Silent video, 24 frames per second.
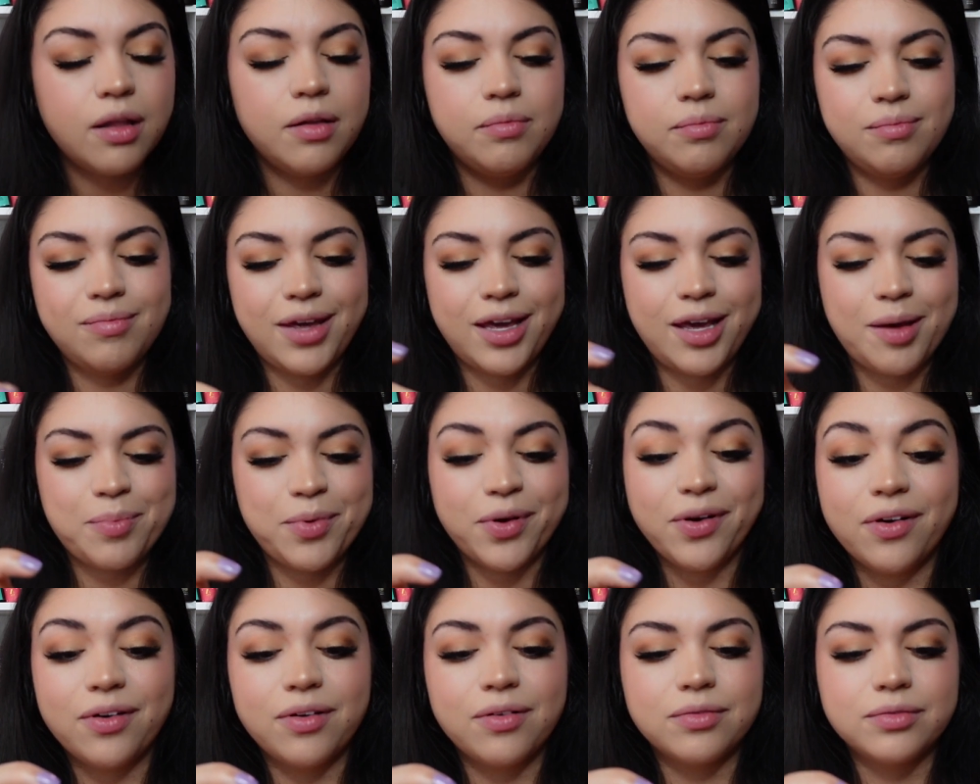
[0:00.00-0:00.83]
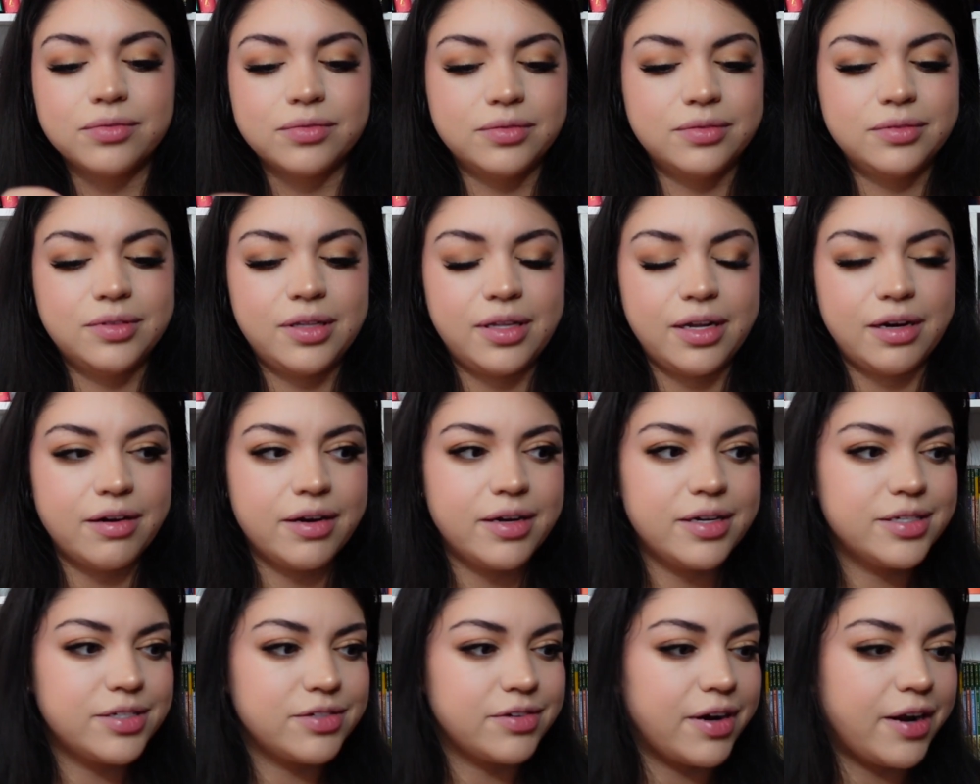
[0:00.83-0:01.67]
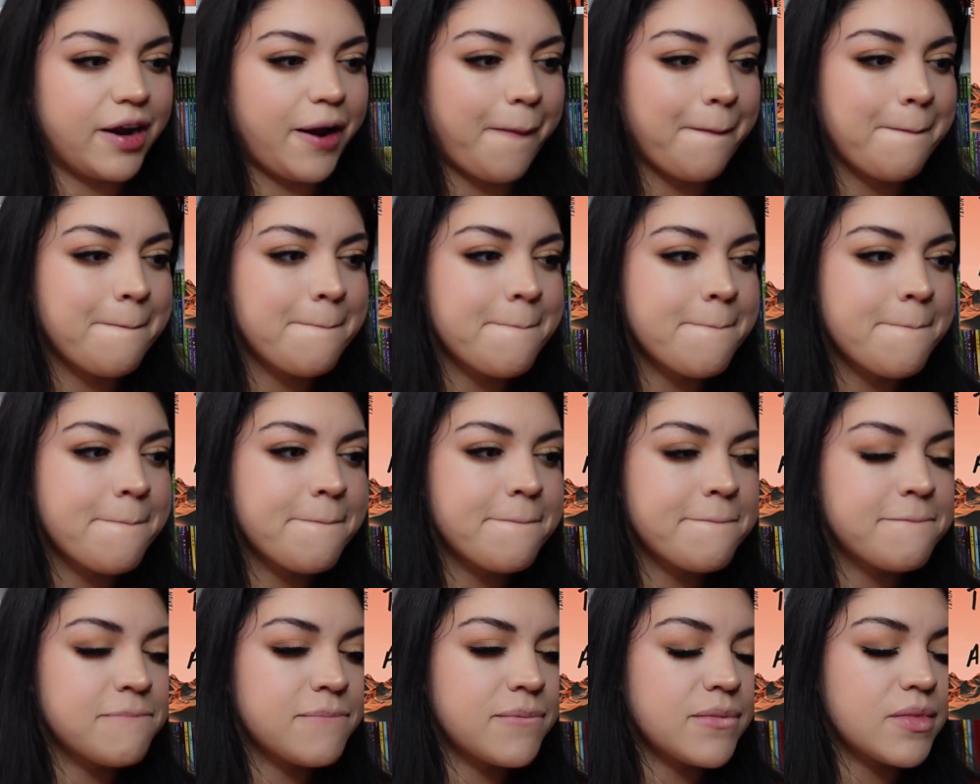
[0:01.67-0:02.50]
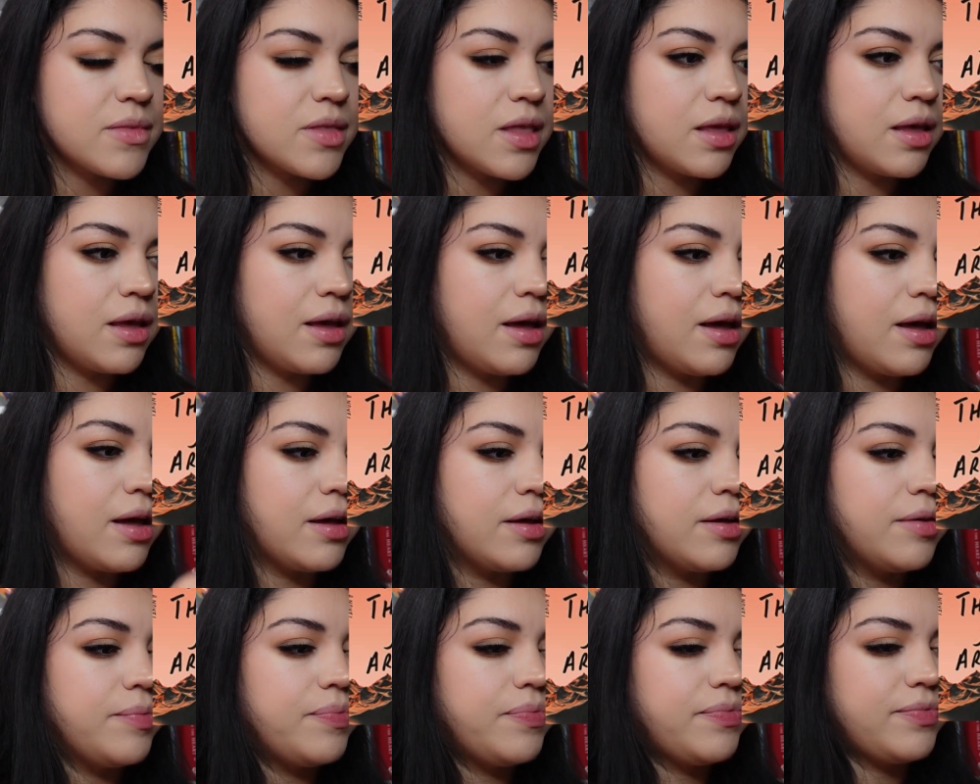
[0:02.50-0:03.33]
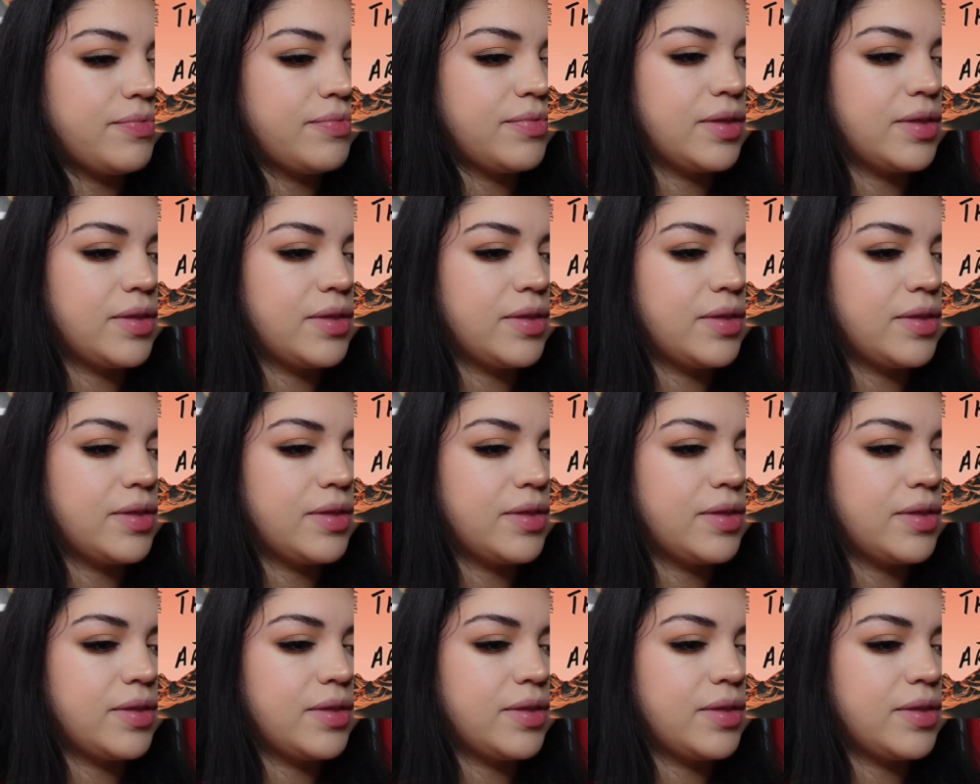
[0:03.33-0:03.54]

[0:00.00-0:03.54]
make up own theories, right? Man,